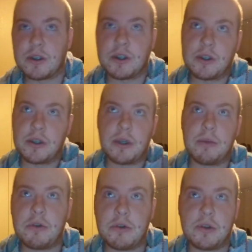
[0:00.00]
this doesn't
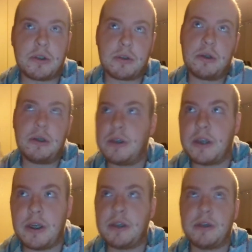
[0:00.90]
come to us
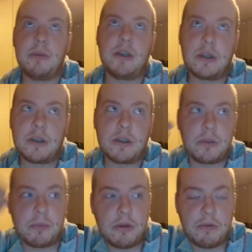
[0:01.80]
untainted because
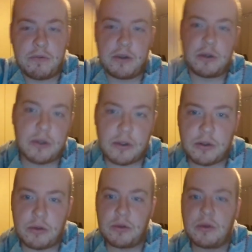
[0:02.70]
it's been
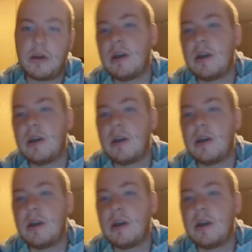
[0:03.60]
filtered through